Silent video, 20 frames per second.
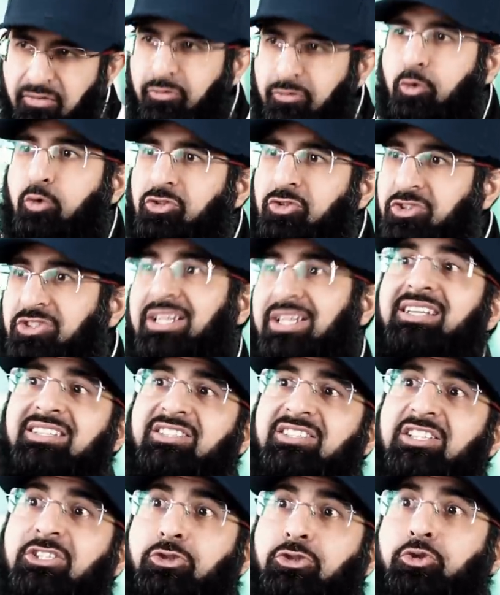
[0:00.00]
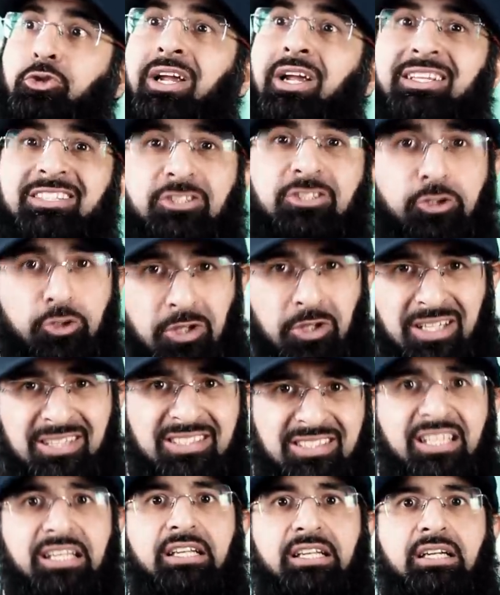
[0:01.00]
And of course, sins is
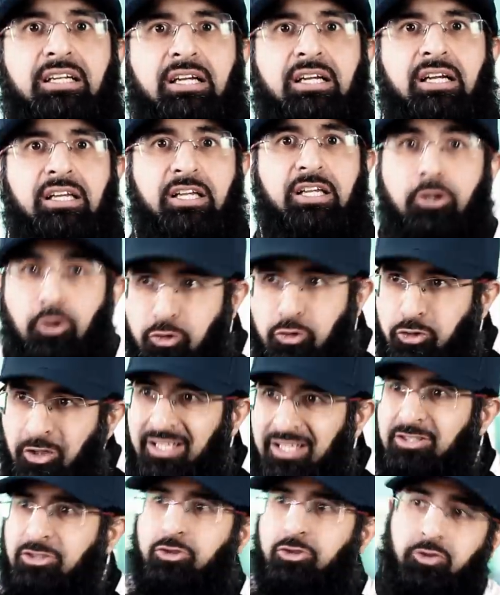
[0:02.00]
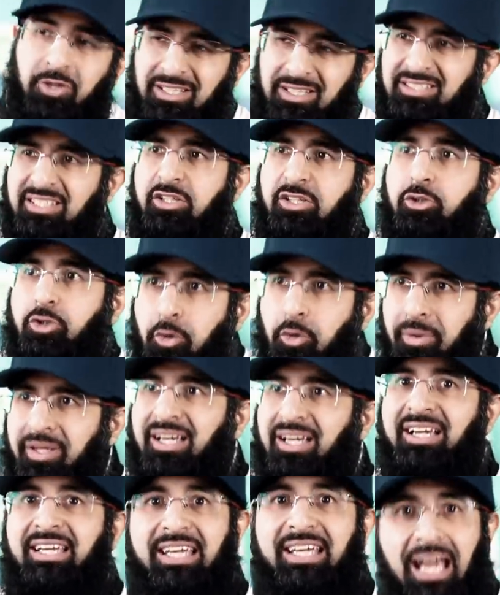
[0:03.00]
transgressing. You're transgressing, you're
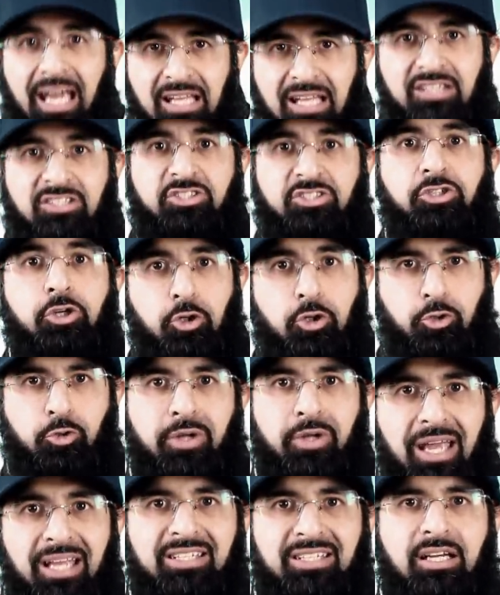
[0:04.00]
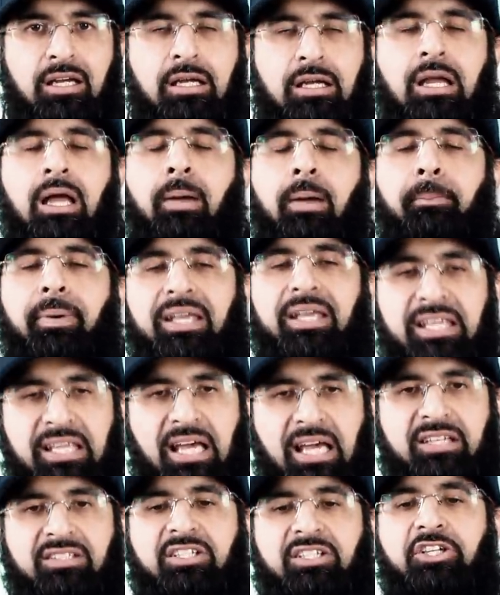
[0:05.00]
going against your creator, but
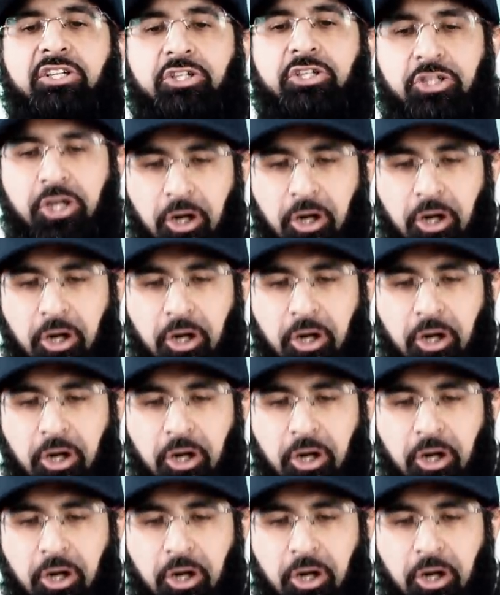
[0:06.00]
yet he's